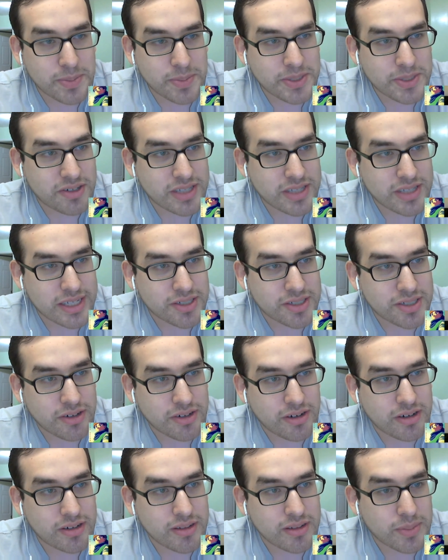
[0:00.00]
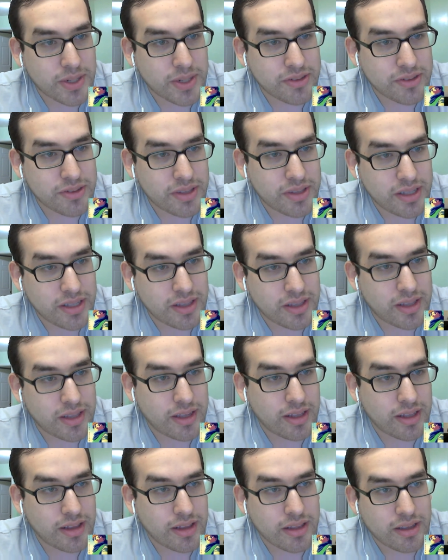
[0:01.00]
CP0 is that strong, but I do think
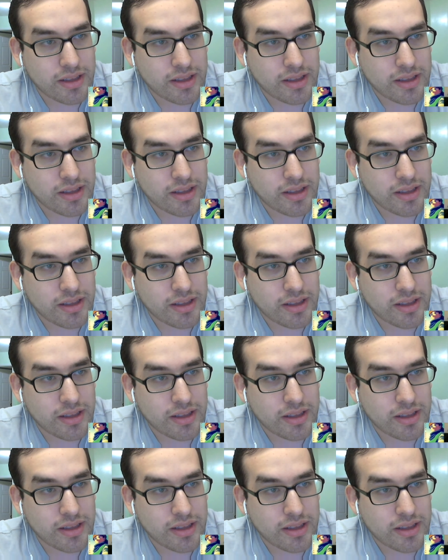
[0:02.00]
that